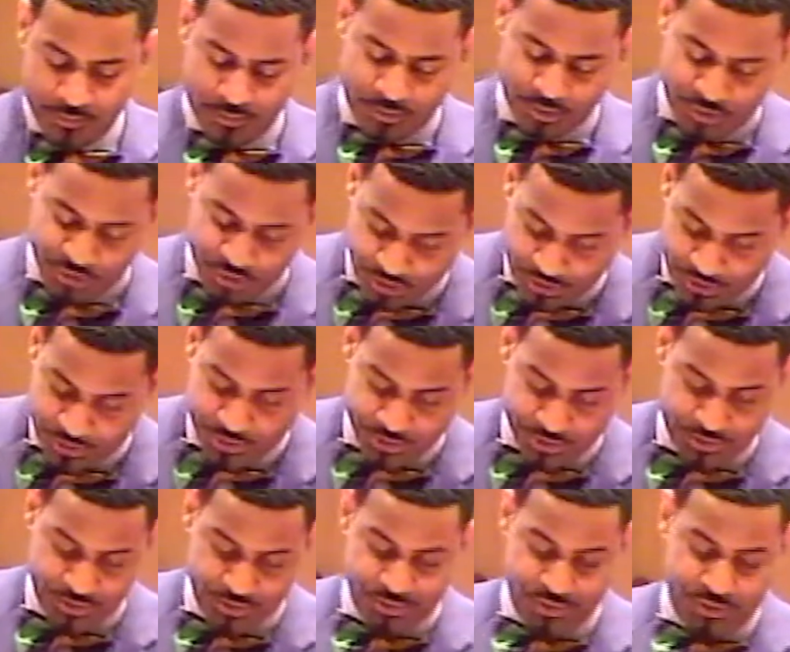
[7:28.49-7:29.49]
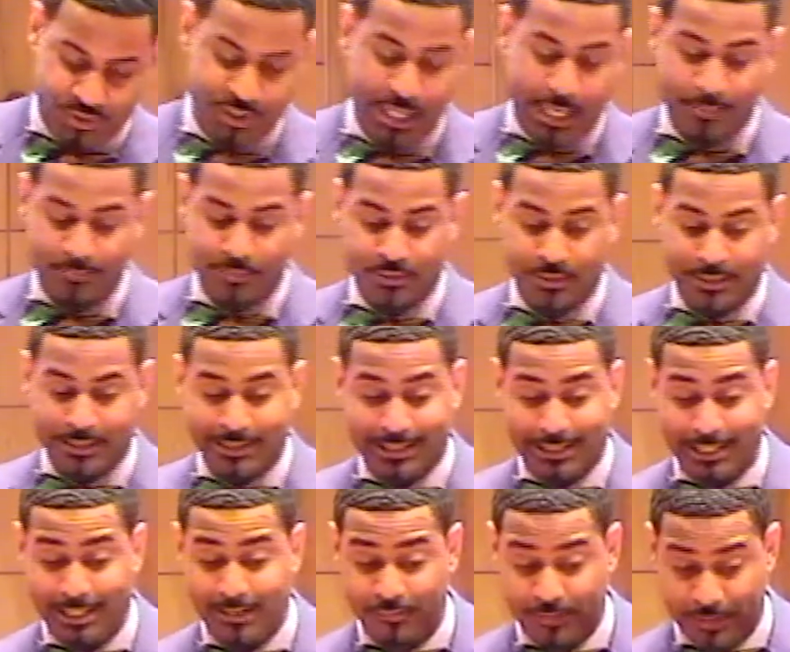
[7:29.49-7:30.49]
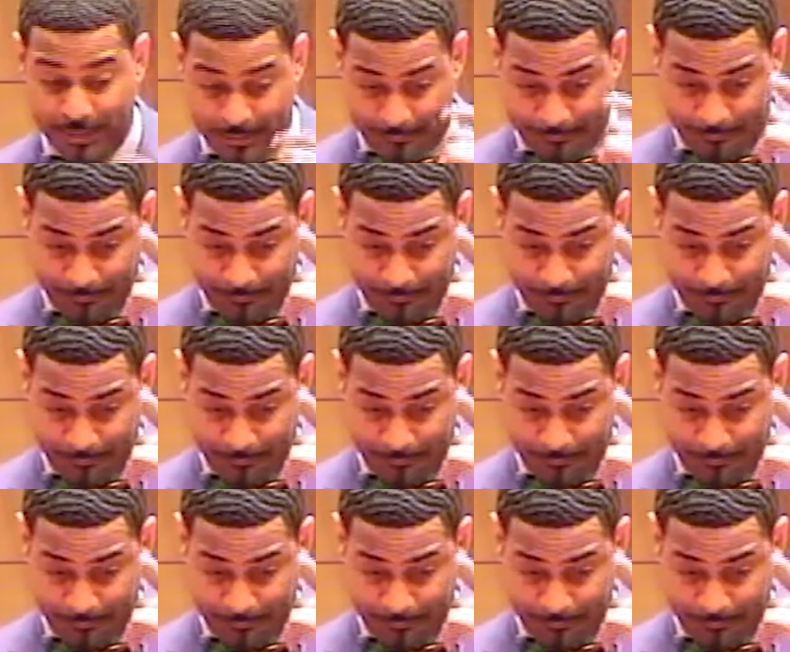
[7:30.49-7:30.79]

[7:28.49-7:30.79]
Judges chapter 11.